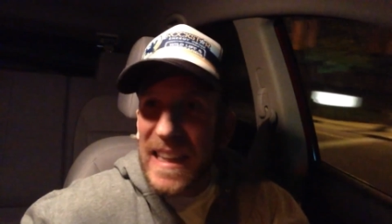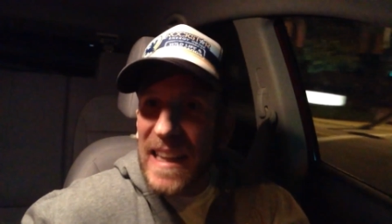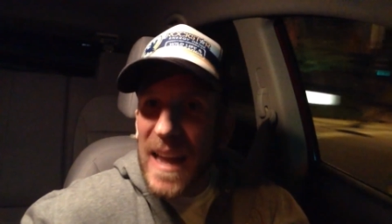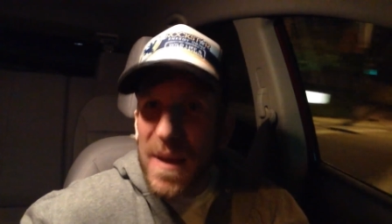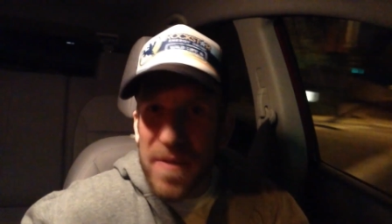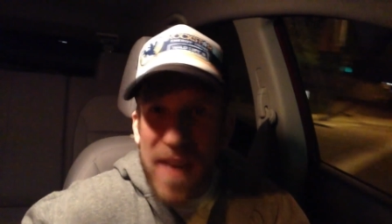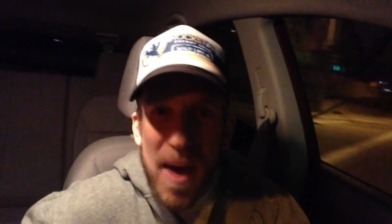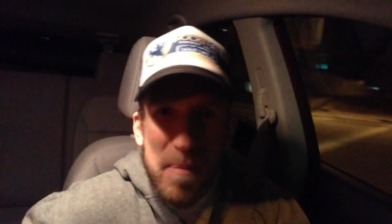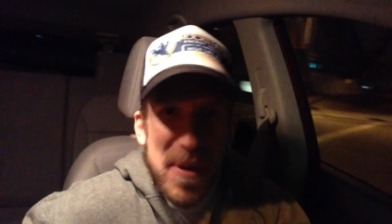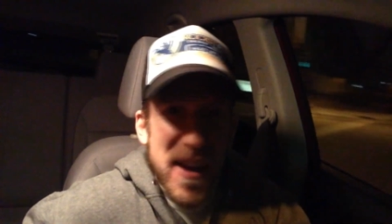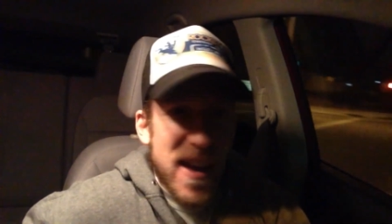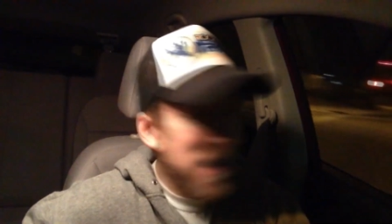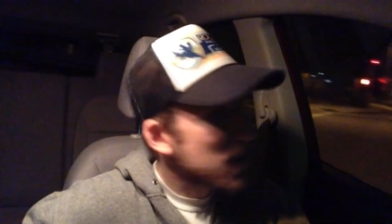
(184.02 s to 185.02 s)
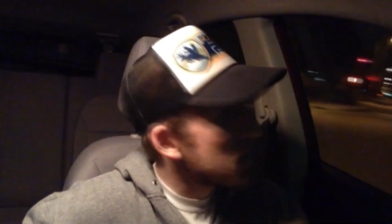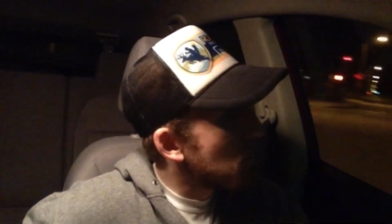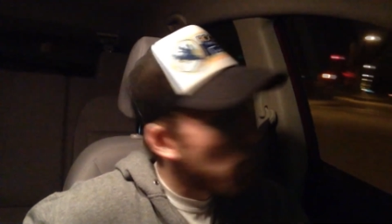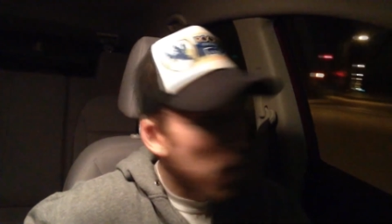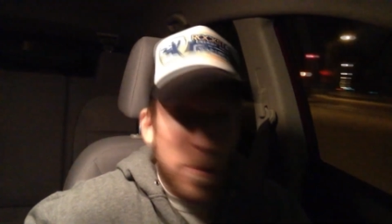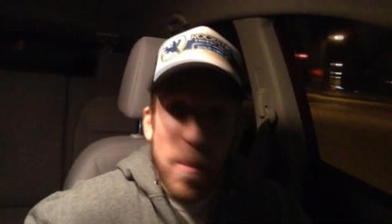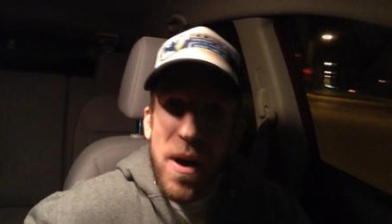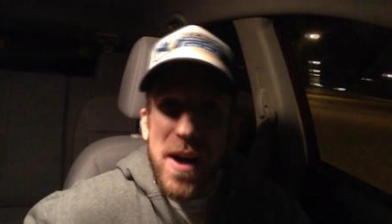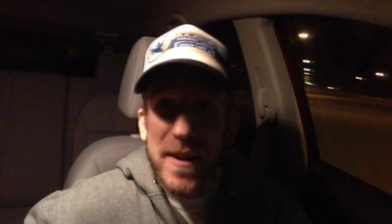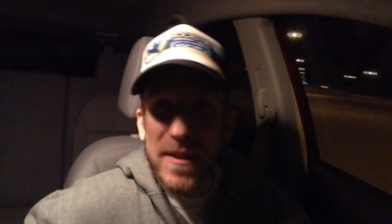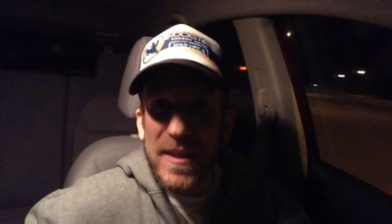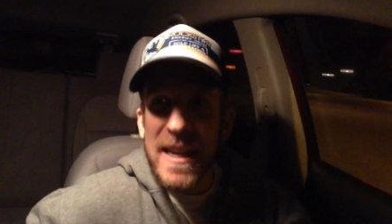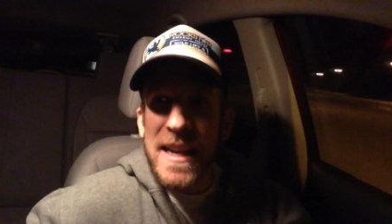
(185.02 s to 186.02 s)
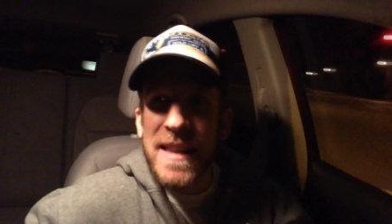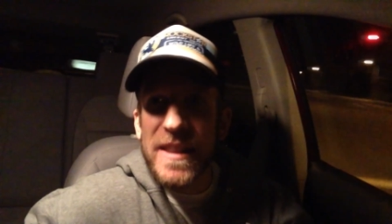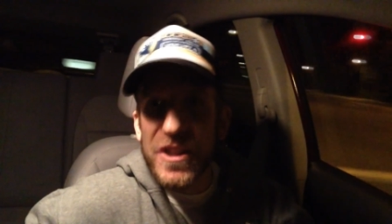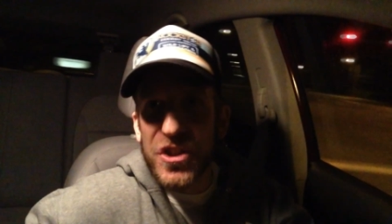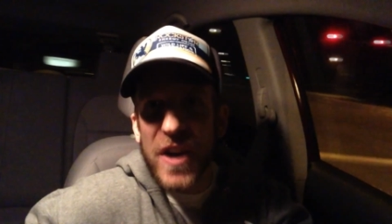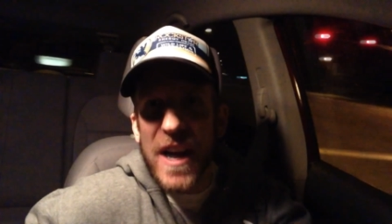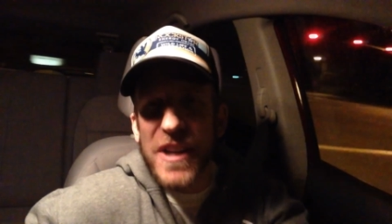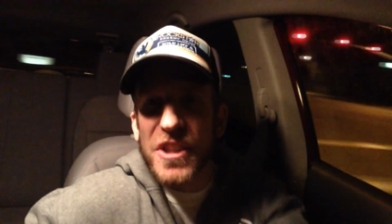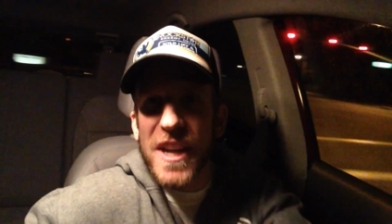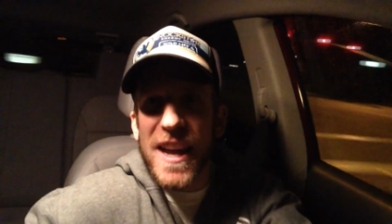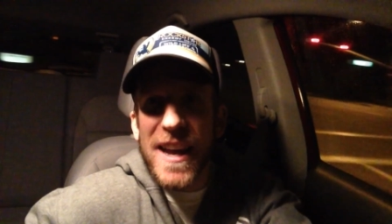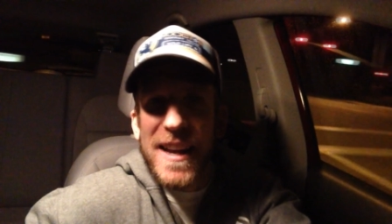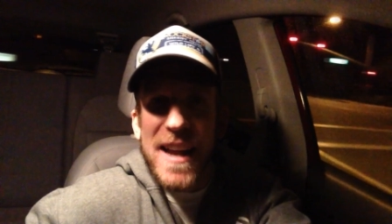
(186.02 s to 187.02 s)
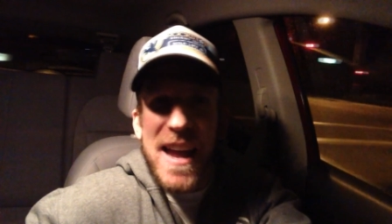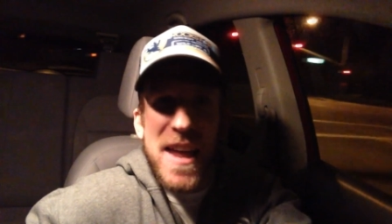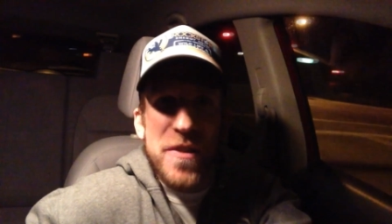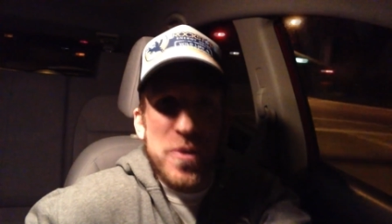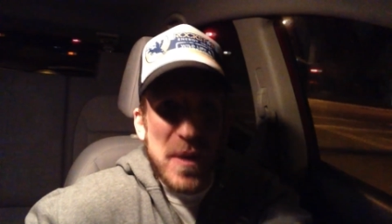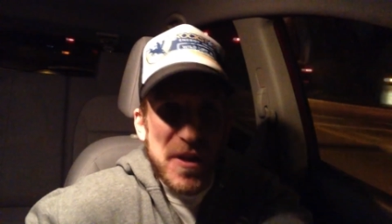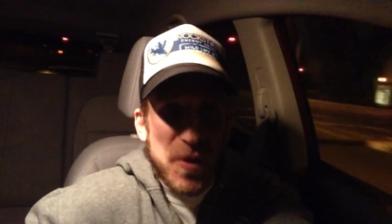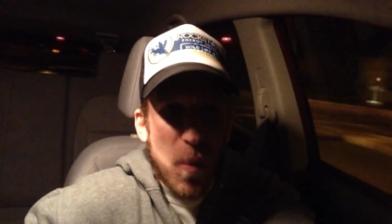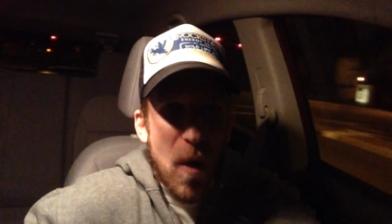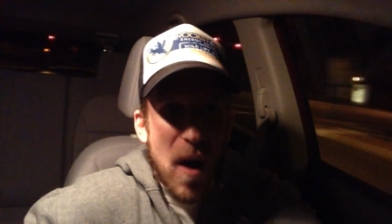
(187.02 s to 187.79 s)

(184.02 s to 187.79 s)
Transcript: left that PS4 box in the trash can. And the reason